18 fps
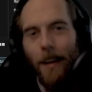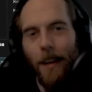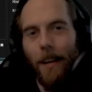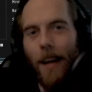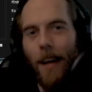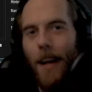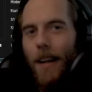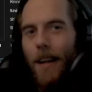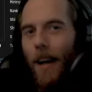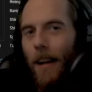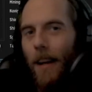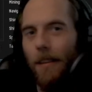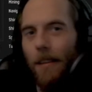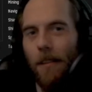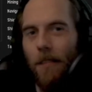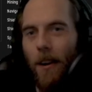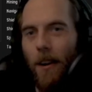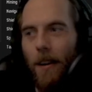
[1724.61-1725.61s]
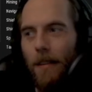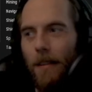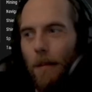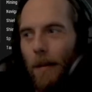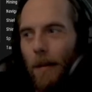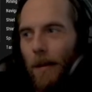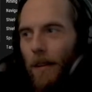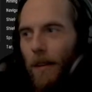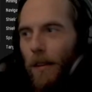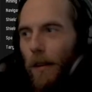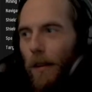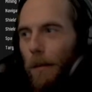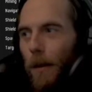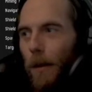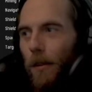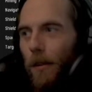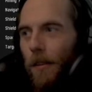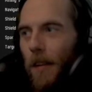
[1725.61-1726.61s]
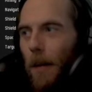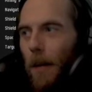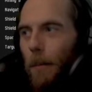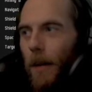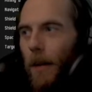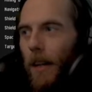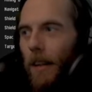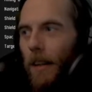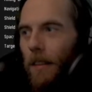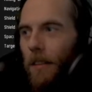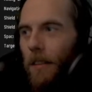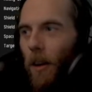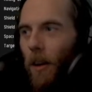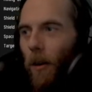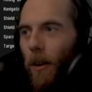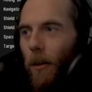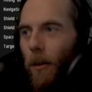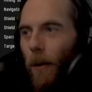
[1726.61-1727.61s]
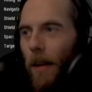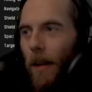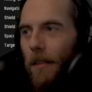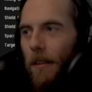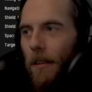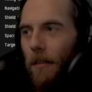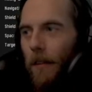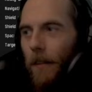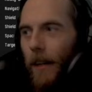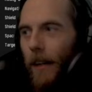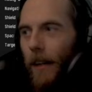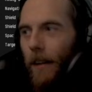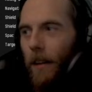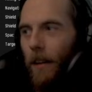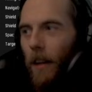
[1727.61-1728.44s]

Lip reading: Lidai is a very suspicious company. So are the rest of